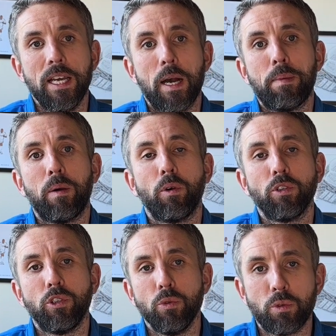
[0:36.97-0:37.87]
about what
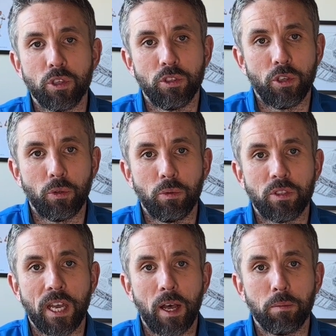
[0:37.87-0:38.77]
you can do
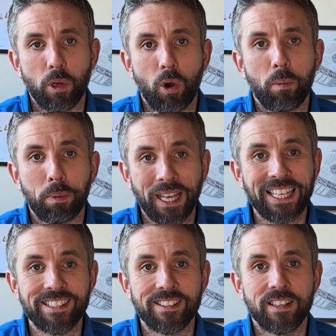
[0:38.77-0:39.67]
to help your
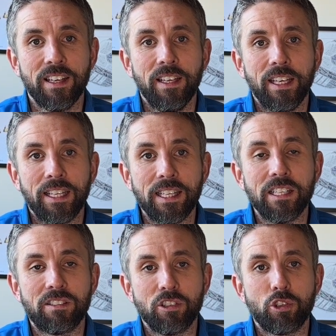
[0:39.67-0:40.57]
players in
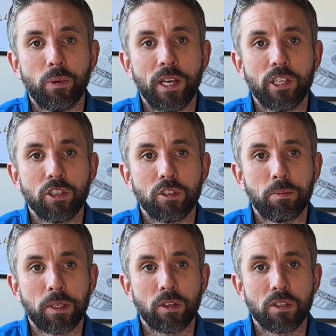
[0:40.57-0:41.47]
these situations,
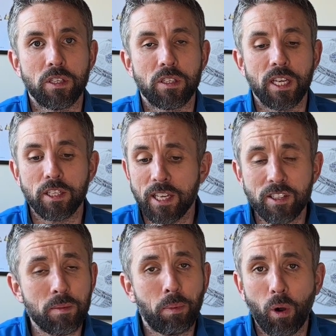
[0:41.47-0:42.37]
because it's
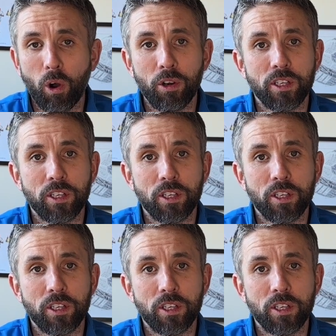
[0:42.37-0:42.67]
important.